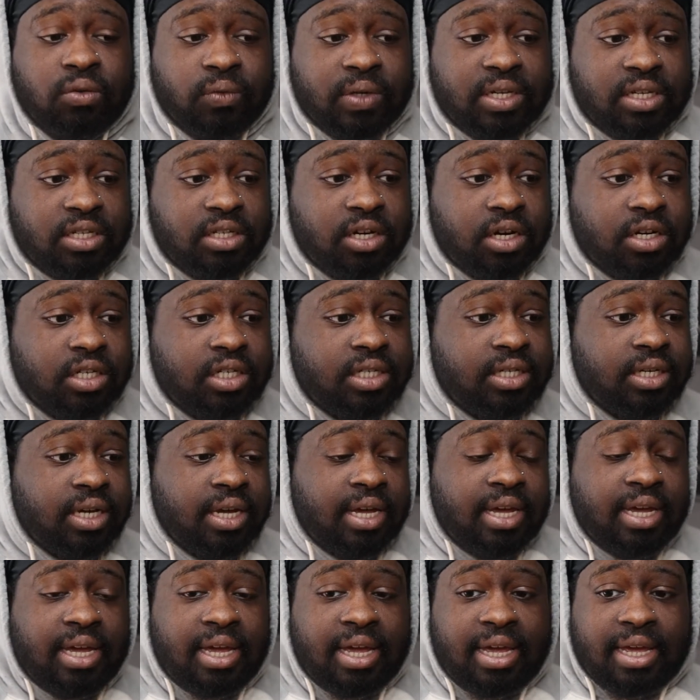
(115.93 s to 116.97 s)
Research
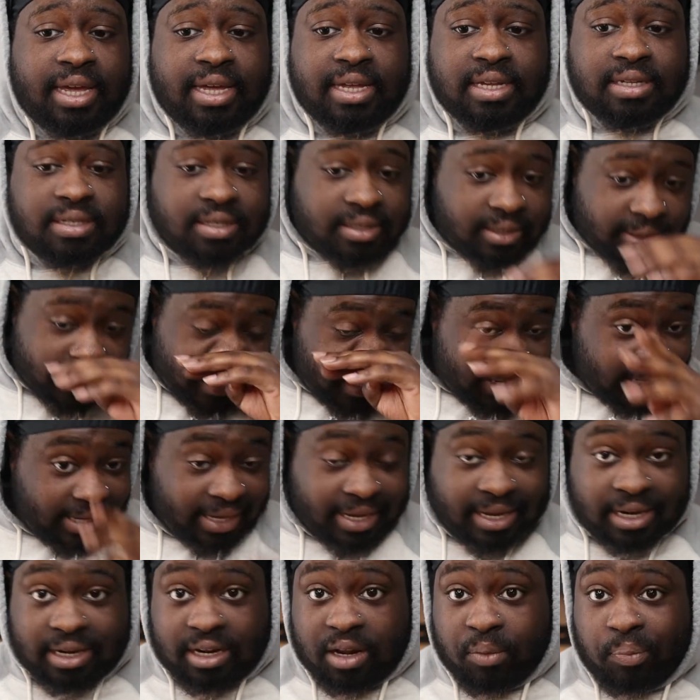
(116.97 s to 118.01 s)
is,
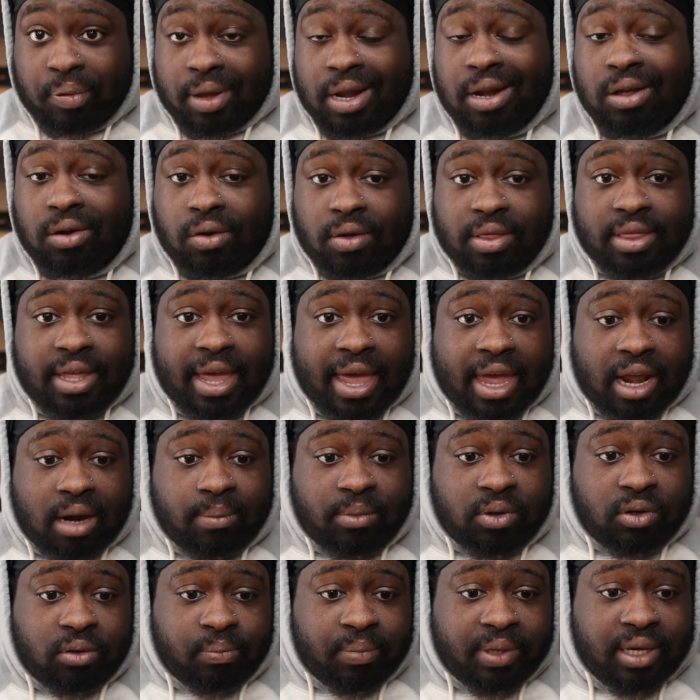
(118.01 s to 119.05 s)
again, depending on the
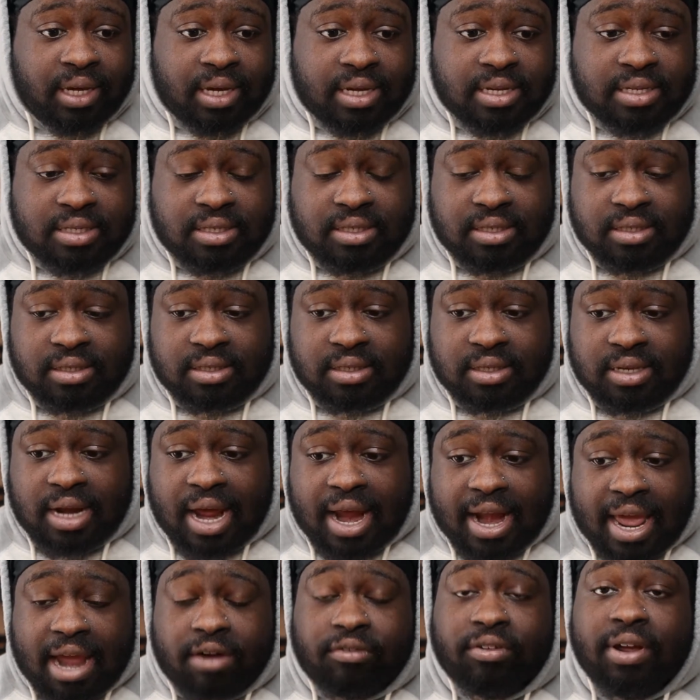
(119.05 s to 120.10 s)
animal, because
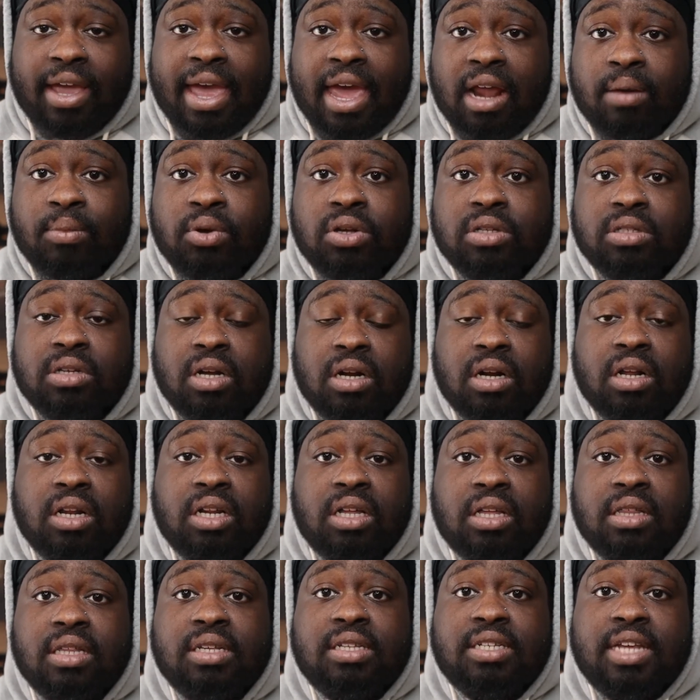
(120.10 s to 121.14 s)
not every animal is going to
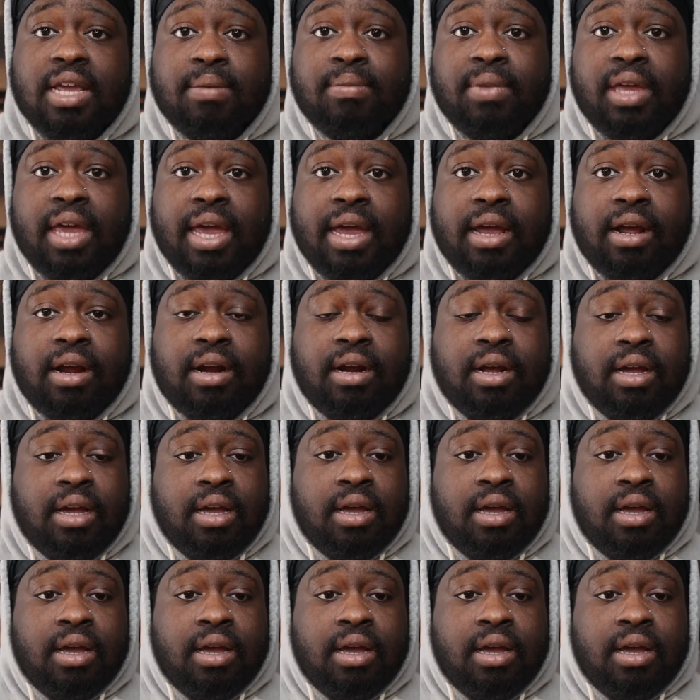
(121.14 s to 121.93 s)
need the same care,